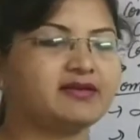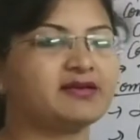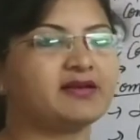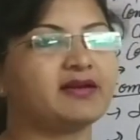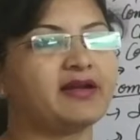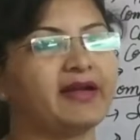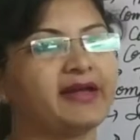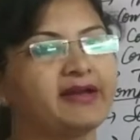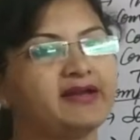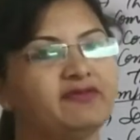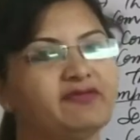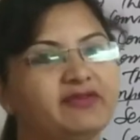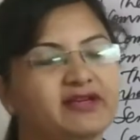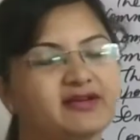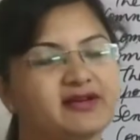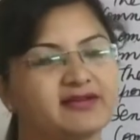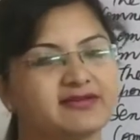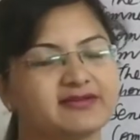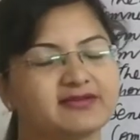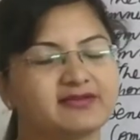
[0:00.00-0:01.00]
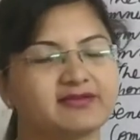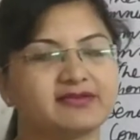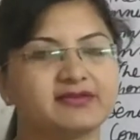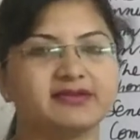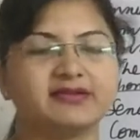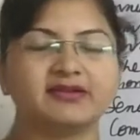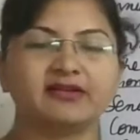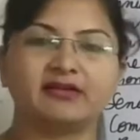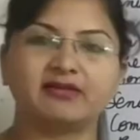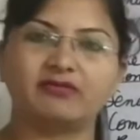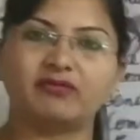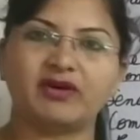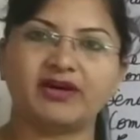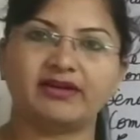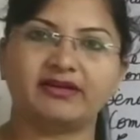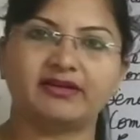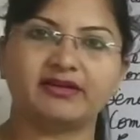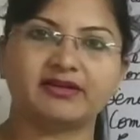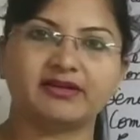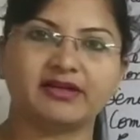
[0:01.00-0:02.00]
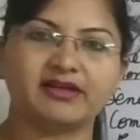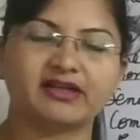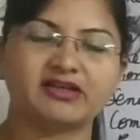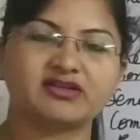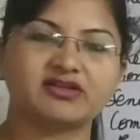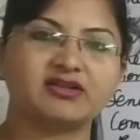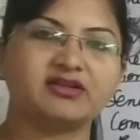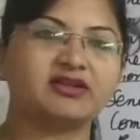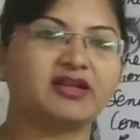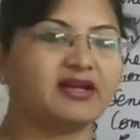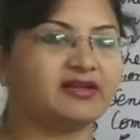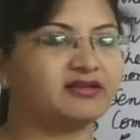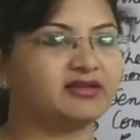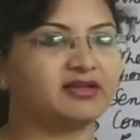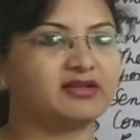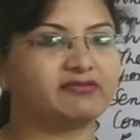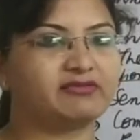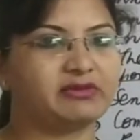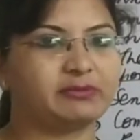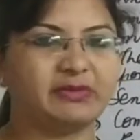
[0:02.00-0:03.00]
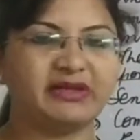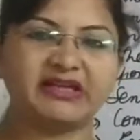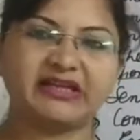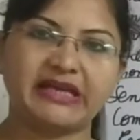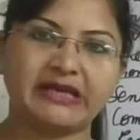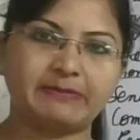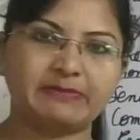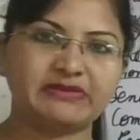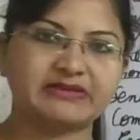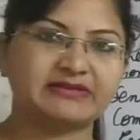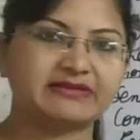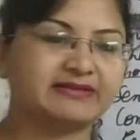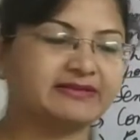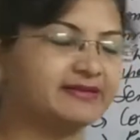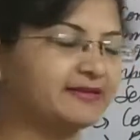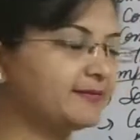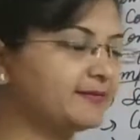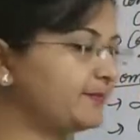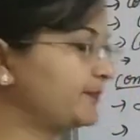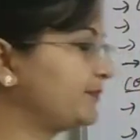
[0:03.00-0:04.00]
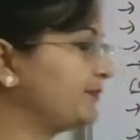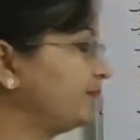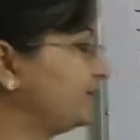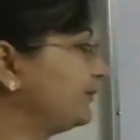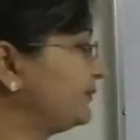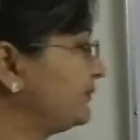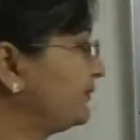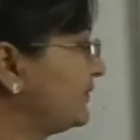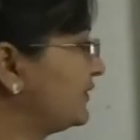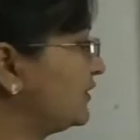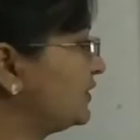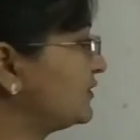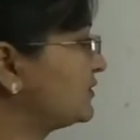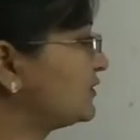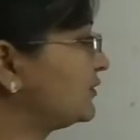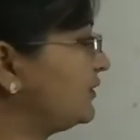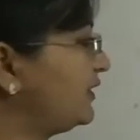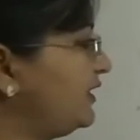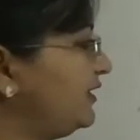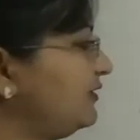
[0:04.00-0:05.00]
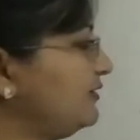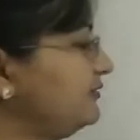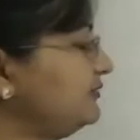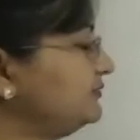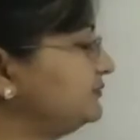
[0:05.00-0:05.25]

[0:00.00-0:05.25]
And if we consider wired connection, then there will be cables. So here